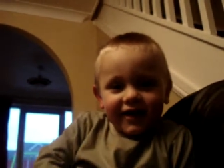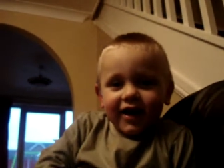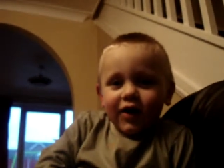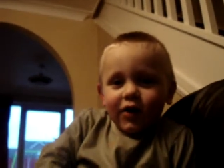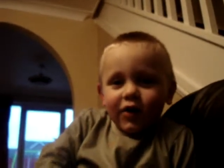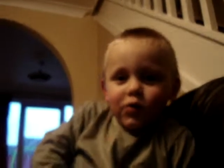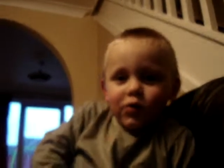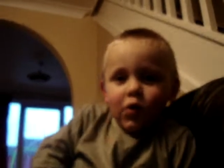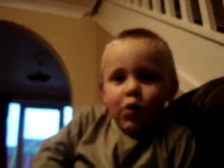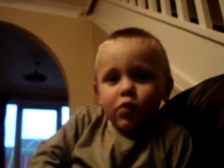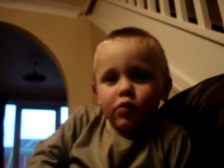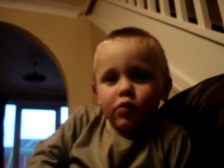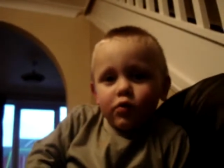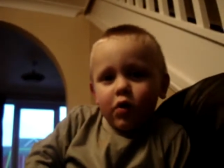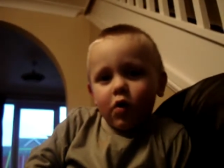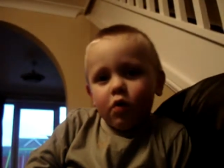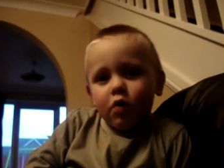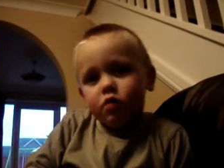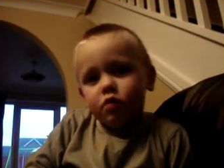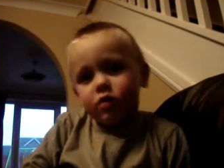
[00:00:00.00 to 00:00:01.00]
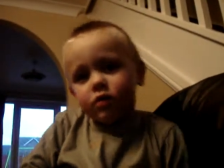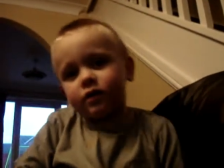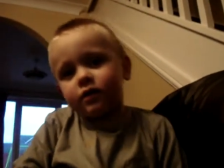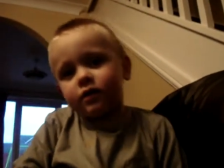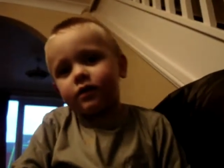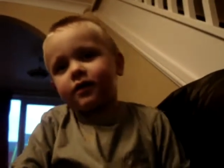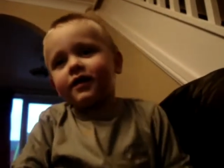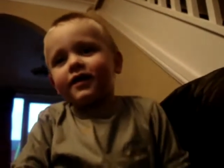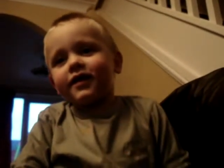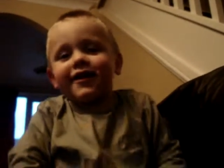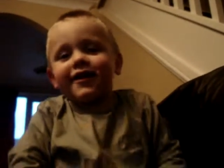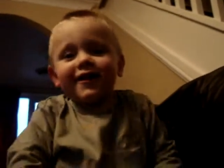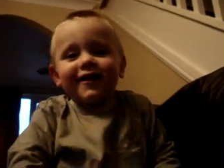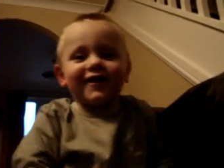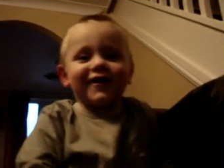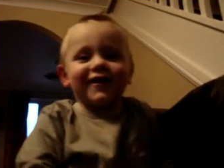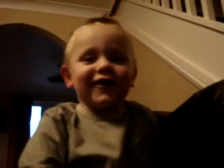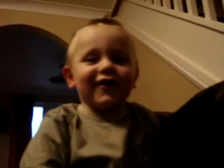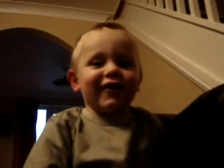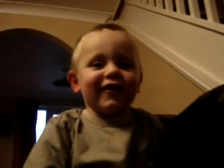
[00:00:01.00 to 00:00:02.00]
What did you say?
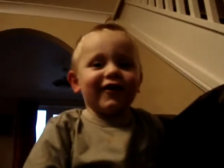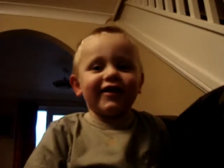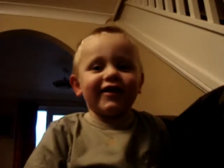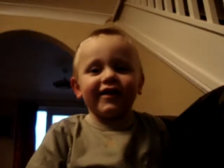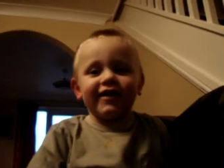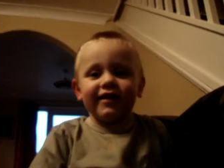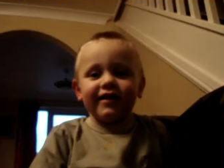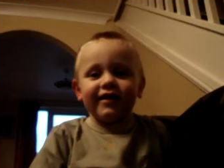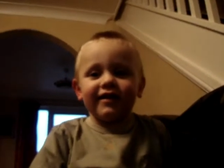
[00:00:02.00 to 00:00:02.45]
Knickers.